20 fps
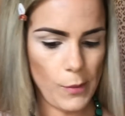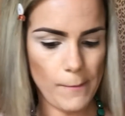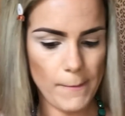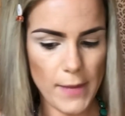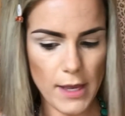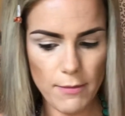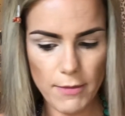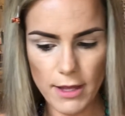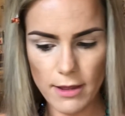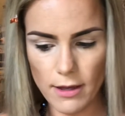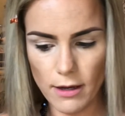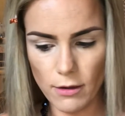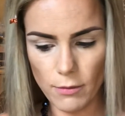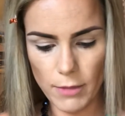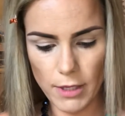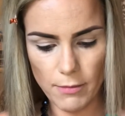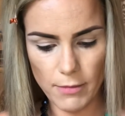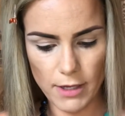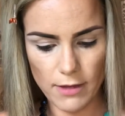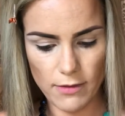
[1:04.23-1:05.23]
maybe that'll be
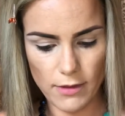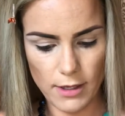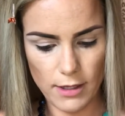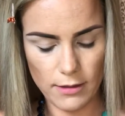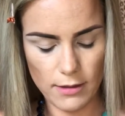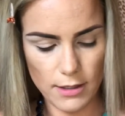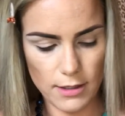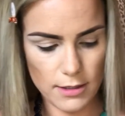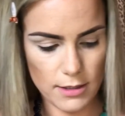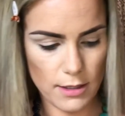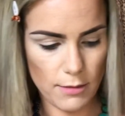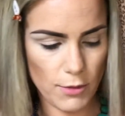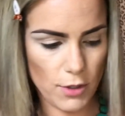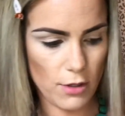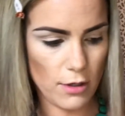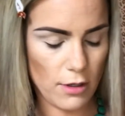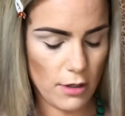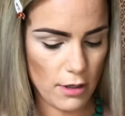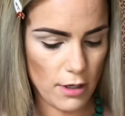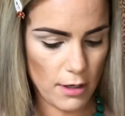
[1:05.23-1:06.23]
my thing this summer.
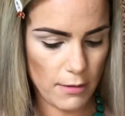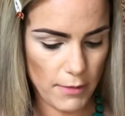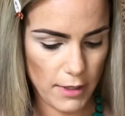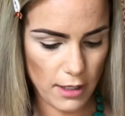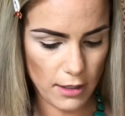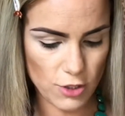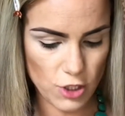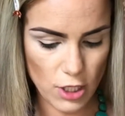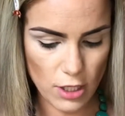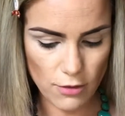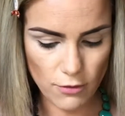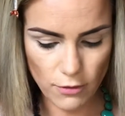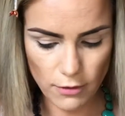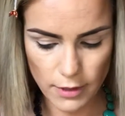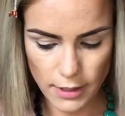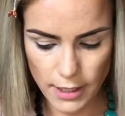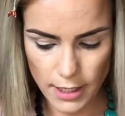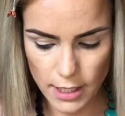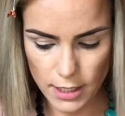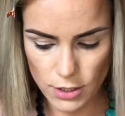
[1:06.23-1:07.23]
I mean, generally
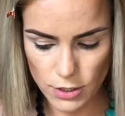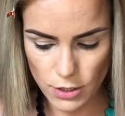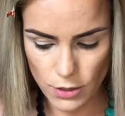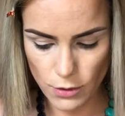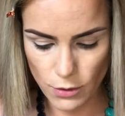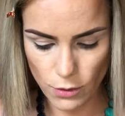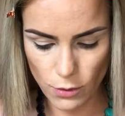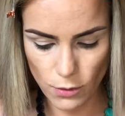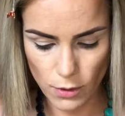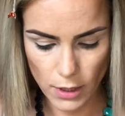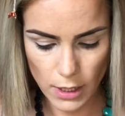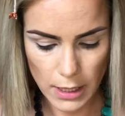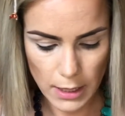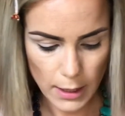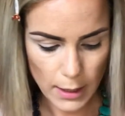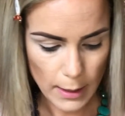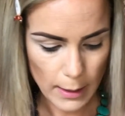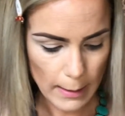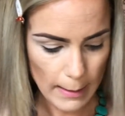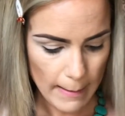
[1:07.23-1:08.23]
I do
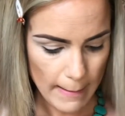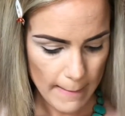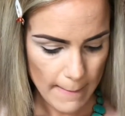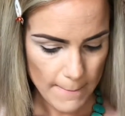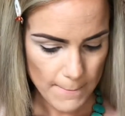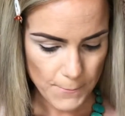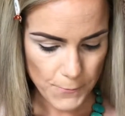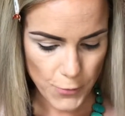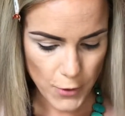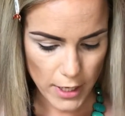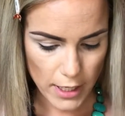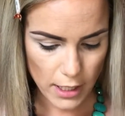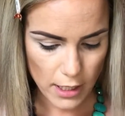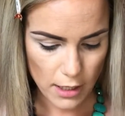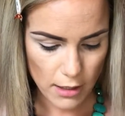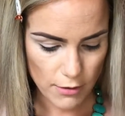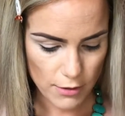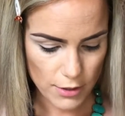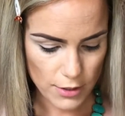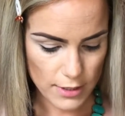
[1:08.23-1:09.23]
bright
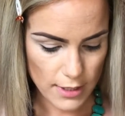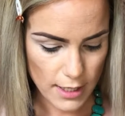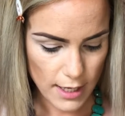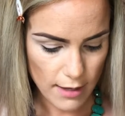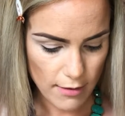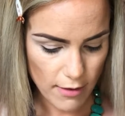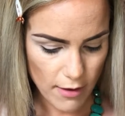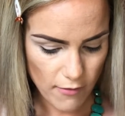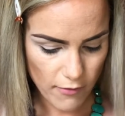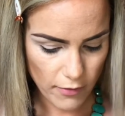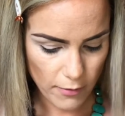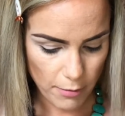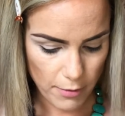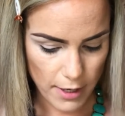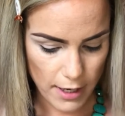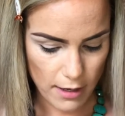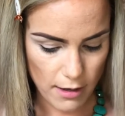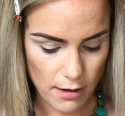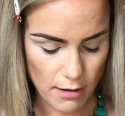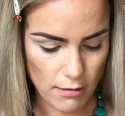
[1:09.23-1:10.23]
colors, and I love the bright
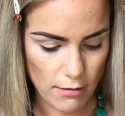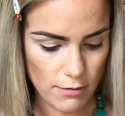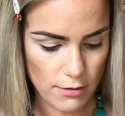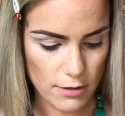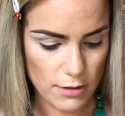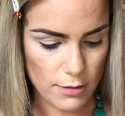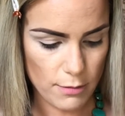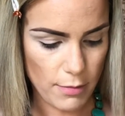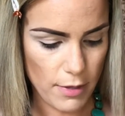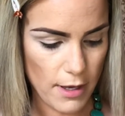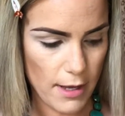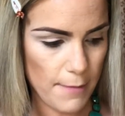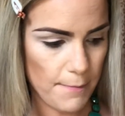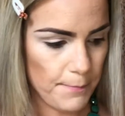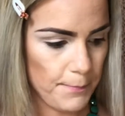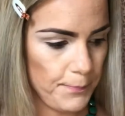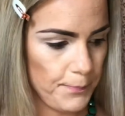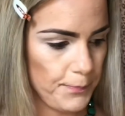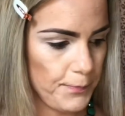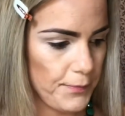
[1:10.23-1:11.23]
colors, but
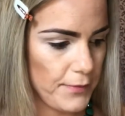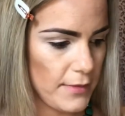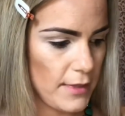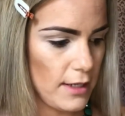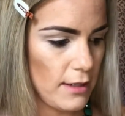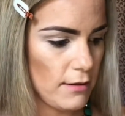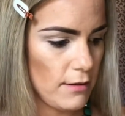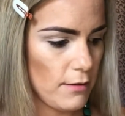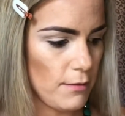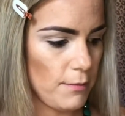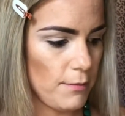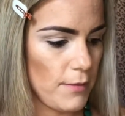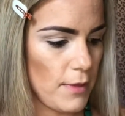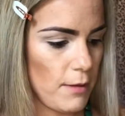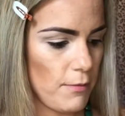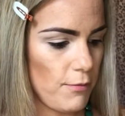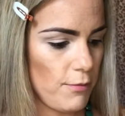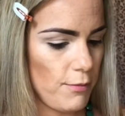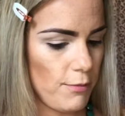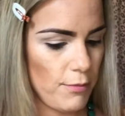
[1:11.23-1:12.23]
I'm
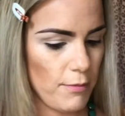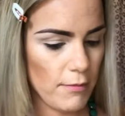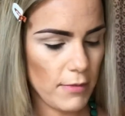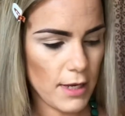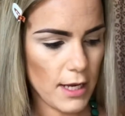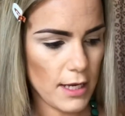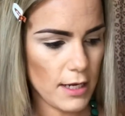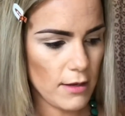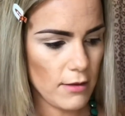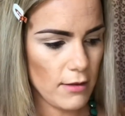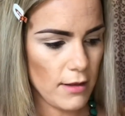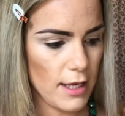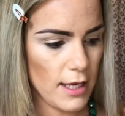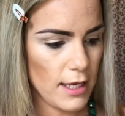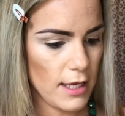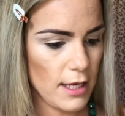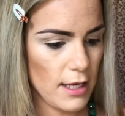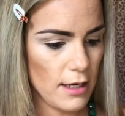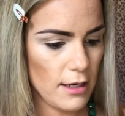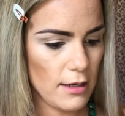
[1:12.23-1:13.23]
kind of
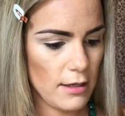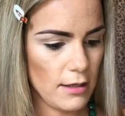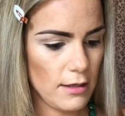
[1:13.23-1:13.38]
liking